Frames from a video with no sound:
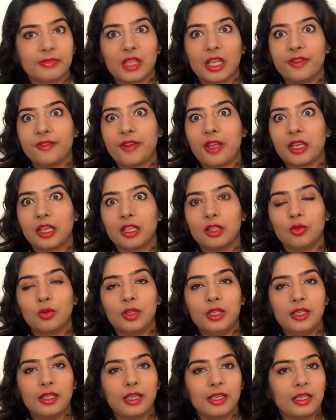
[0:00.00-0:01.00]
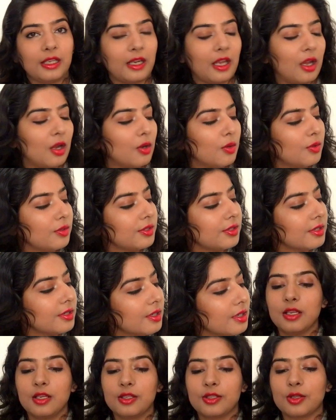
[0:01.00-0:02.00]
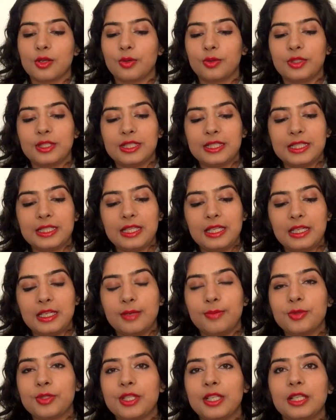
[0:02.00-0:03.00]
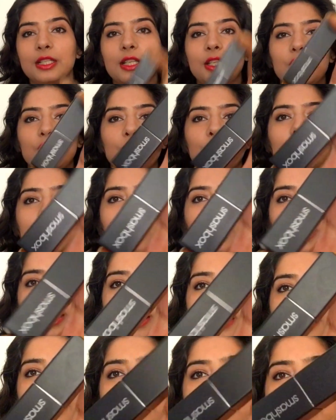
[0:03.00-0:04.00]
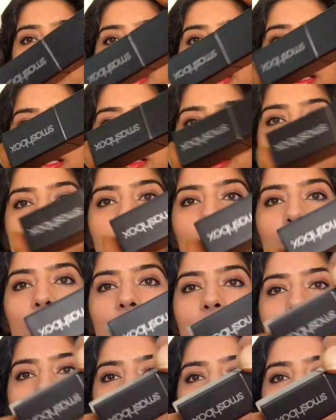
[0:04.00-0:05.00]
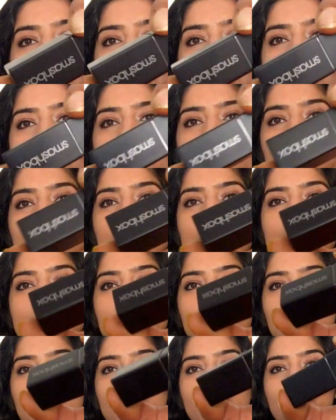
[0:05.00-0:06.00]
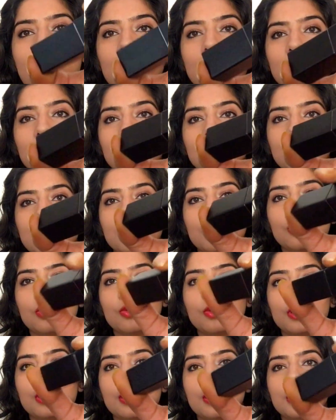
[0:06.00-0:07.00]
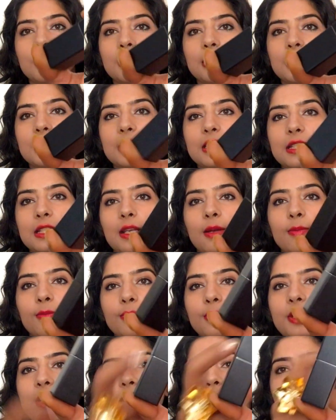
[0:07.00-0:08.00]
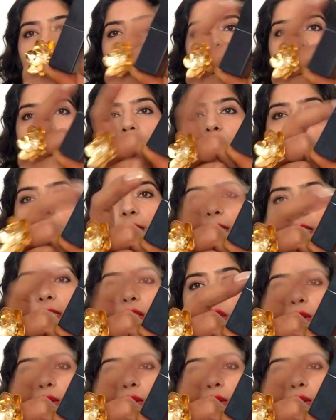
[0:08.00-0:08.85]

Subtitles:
if I can only get it out. So this is the lipstick that you get. It's got a really nice packaging to it. This is complete metal. This is